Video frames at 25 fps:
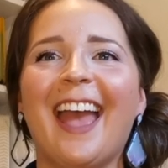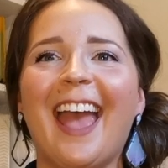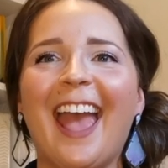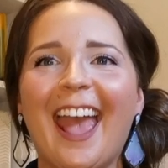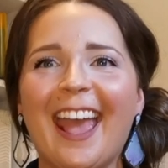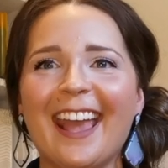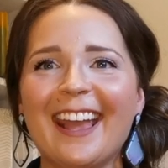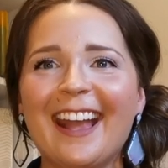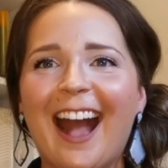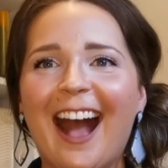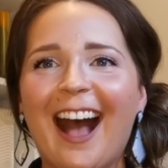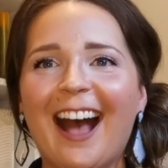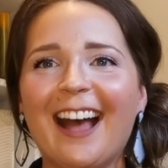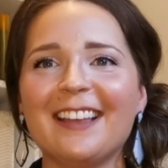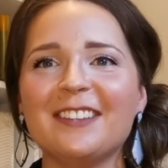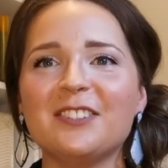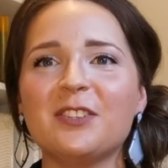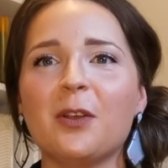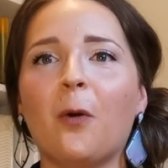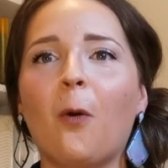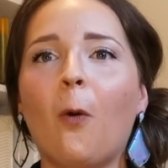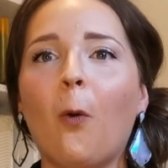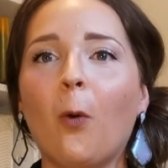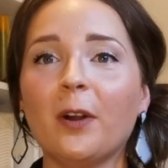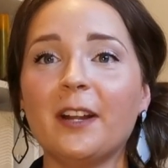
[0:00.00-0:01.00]
Hey guys,
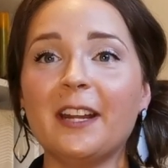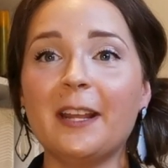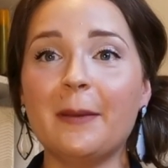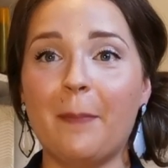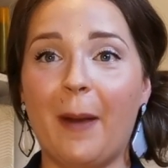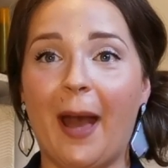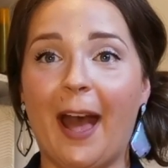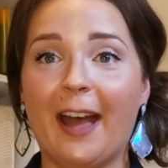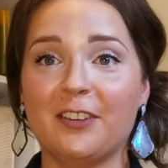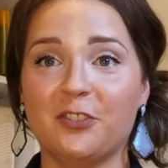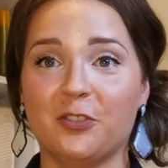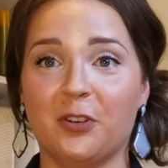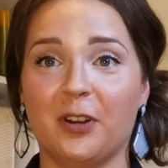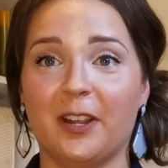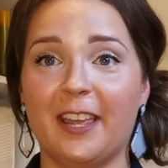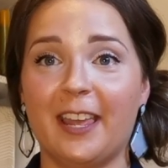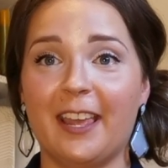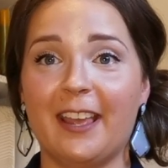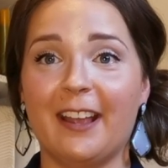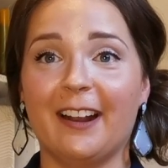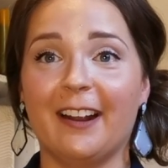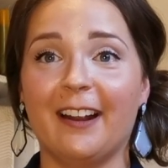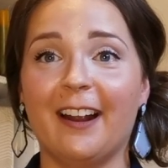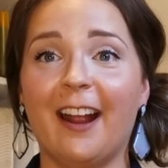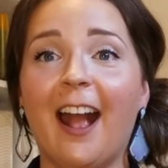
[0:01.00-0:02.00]
Courtney Patrick
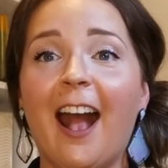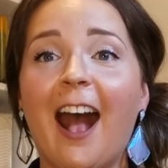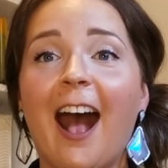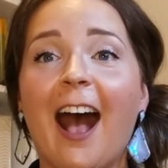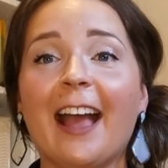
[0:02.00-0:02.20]
here.